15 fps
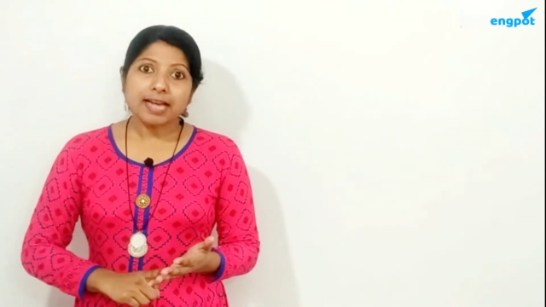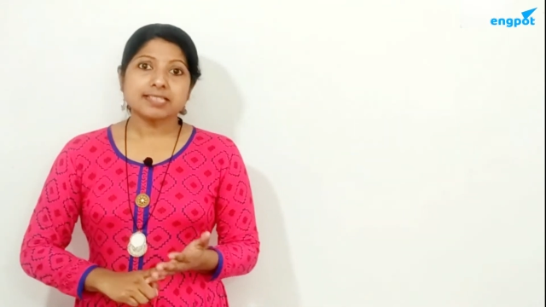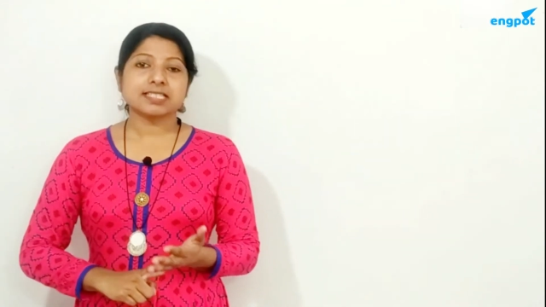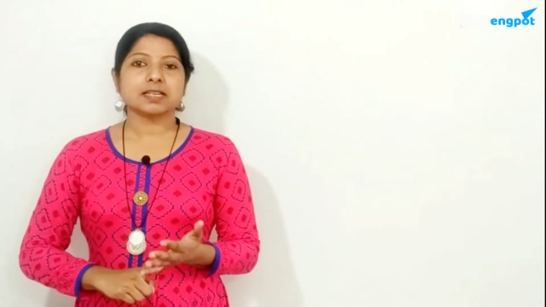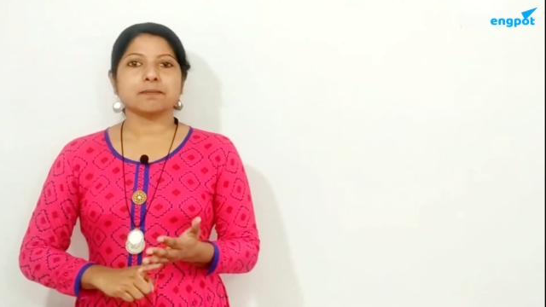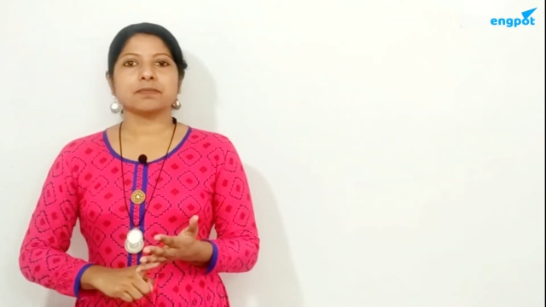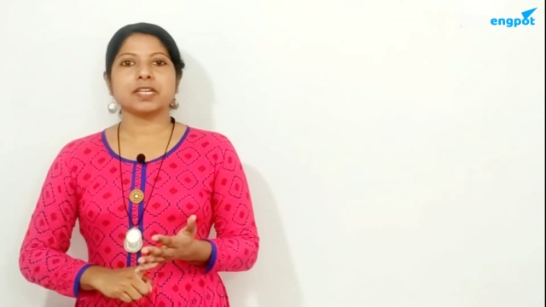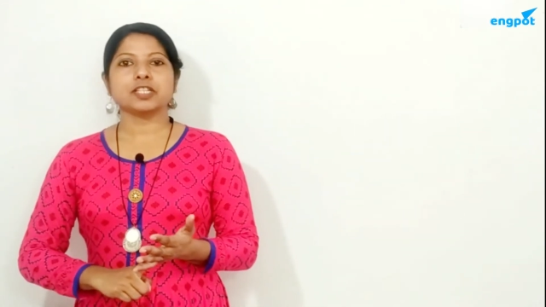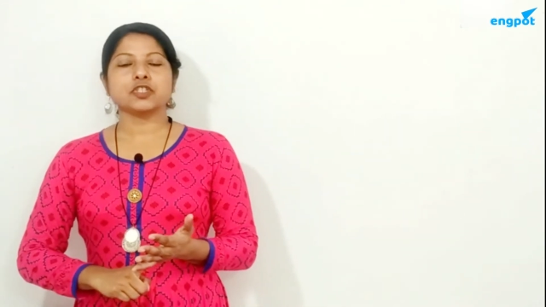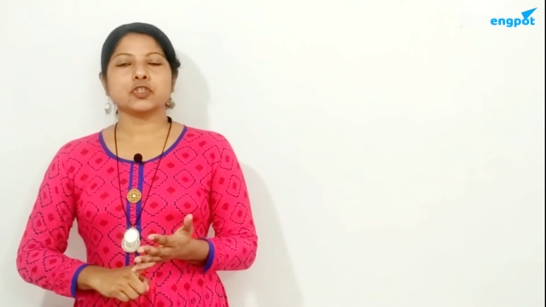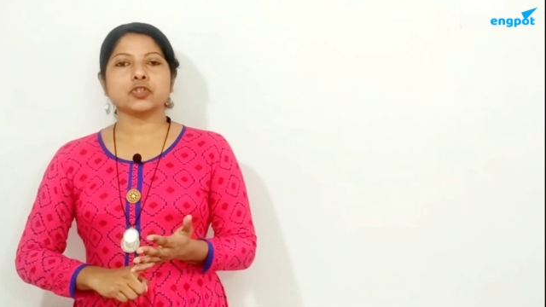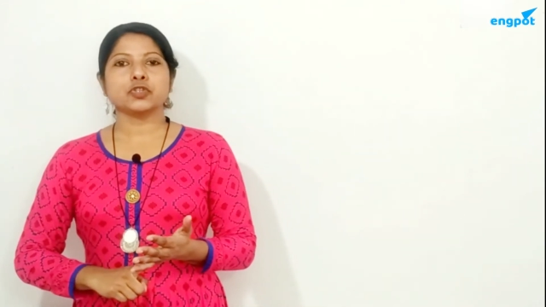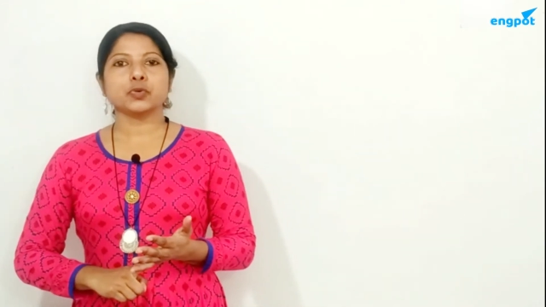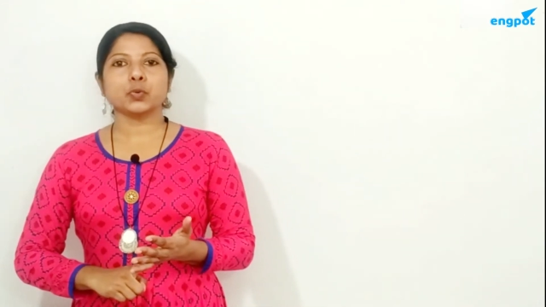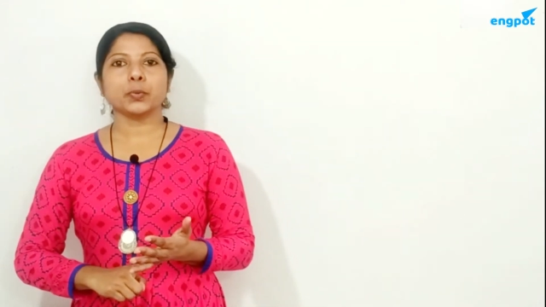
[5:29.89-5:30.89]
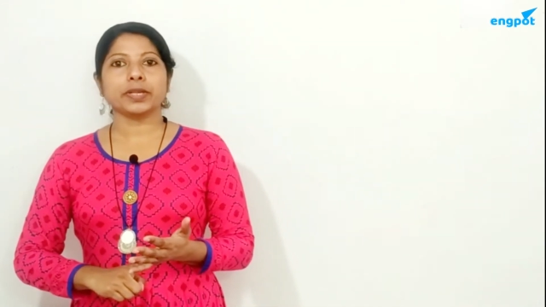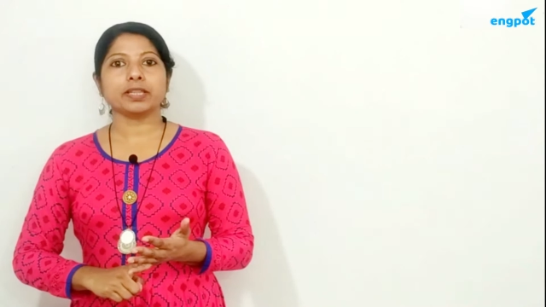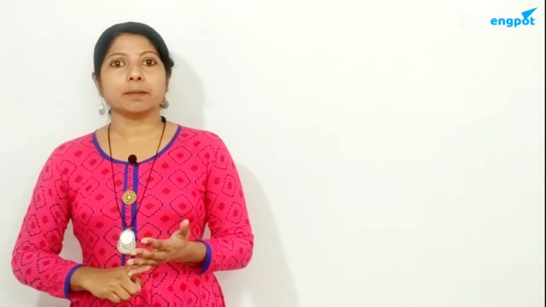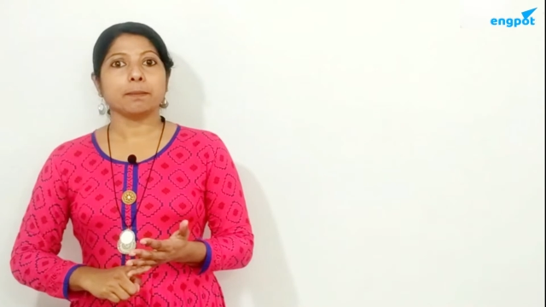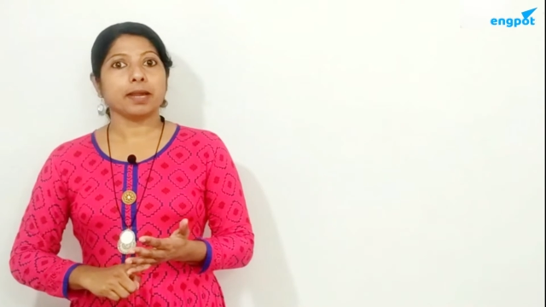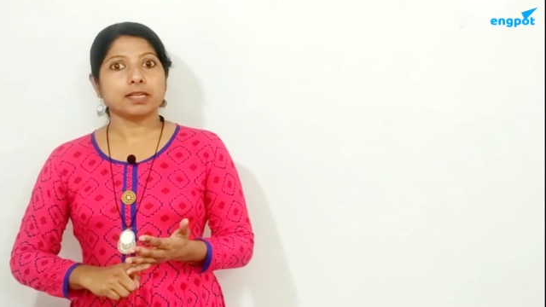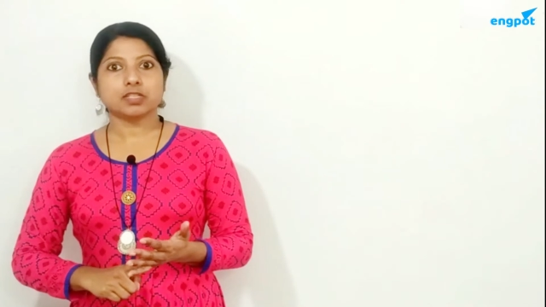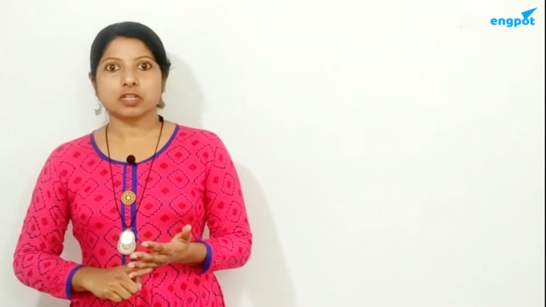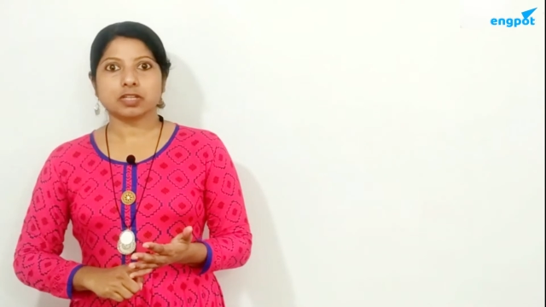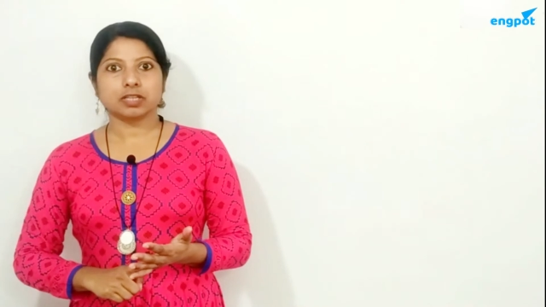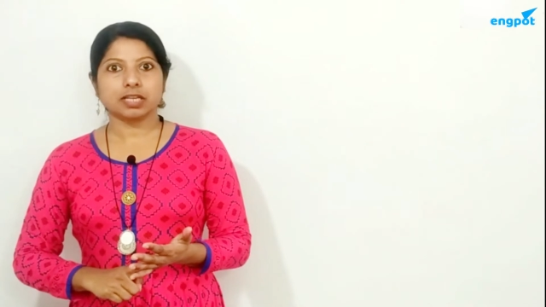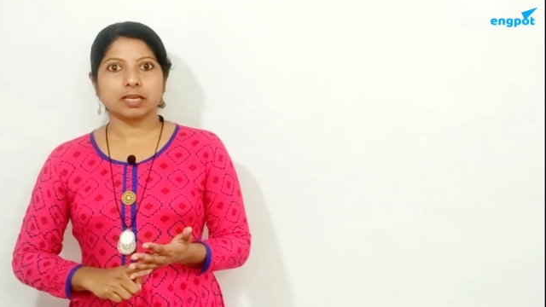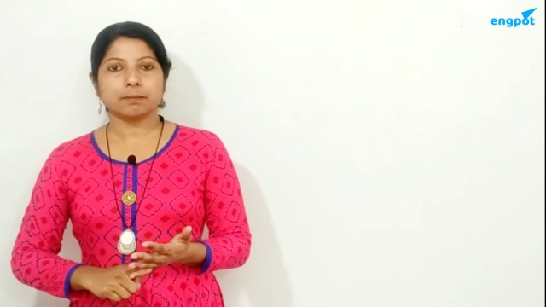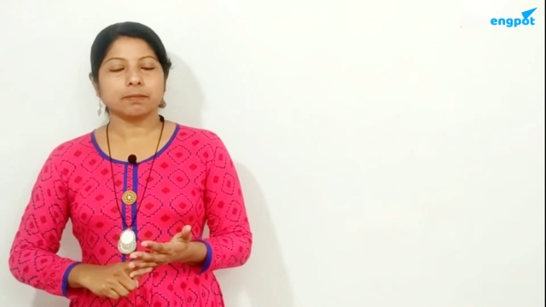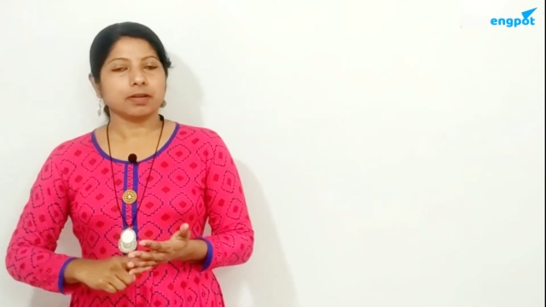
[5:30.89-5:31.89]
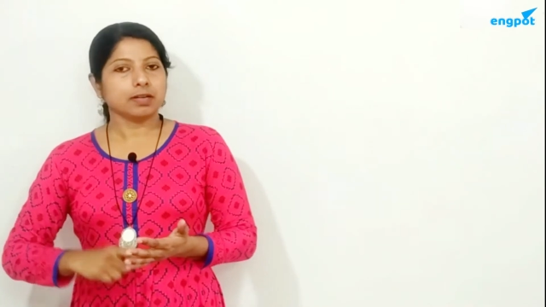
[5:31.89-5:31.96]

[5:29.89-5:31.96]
something to do with the major theme,